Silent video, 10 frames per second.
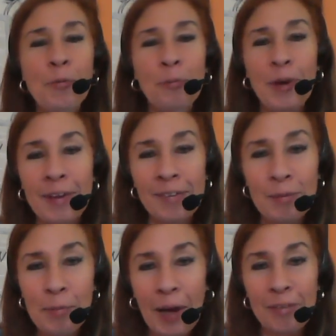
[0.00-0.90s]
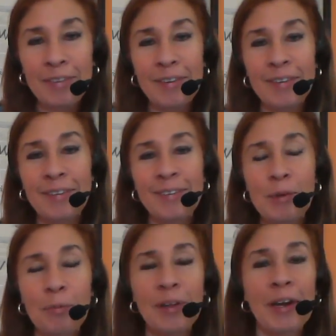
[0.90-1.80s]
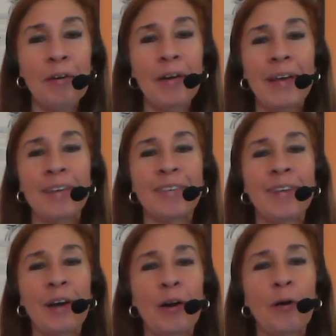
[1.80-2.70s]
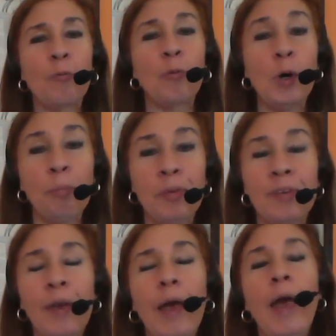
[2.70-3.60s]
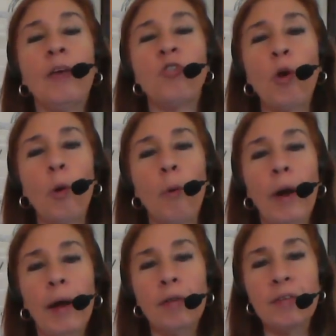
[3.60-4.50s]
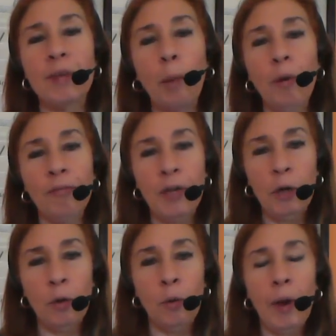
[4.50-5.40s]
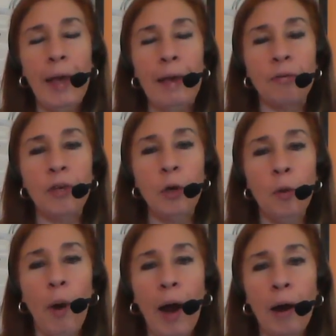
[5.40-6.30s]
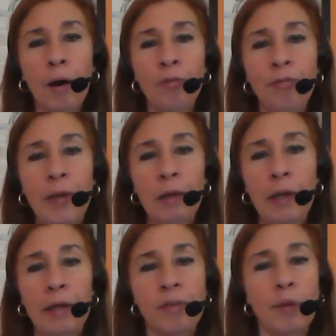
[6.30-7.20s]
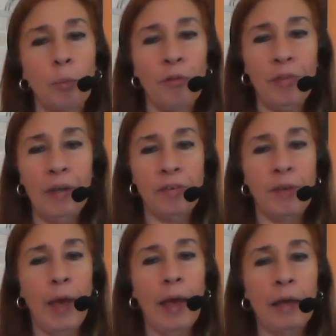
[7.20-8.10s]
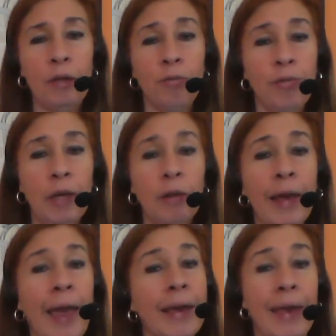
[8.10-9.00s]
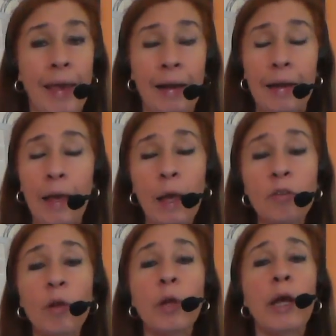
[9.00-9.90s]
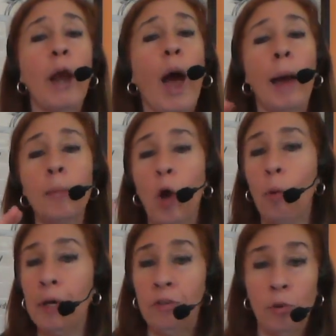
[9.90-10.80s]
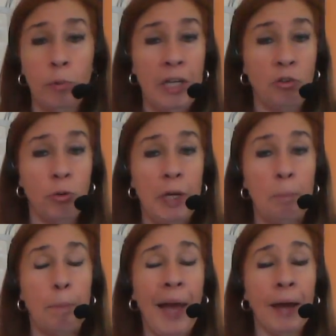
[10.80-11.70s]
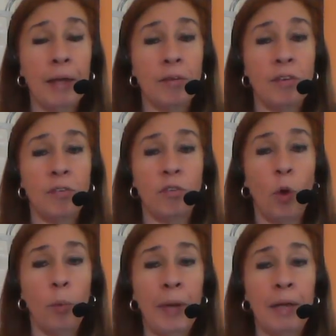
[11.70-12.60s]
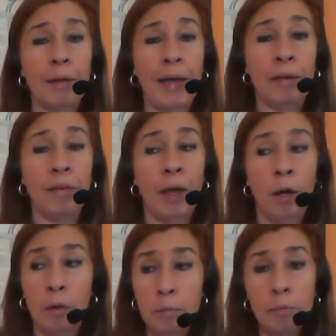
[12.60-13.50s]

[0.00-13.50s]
What is about the similarities there? Whoops. So some of you, if you are feeling some of this and you feel like I can't handle it, I'm going to retreat back into Soulmate Landia.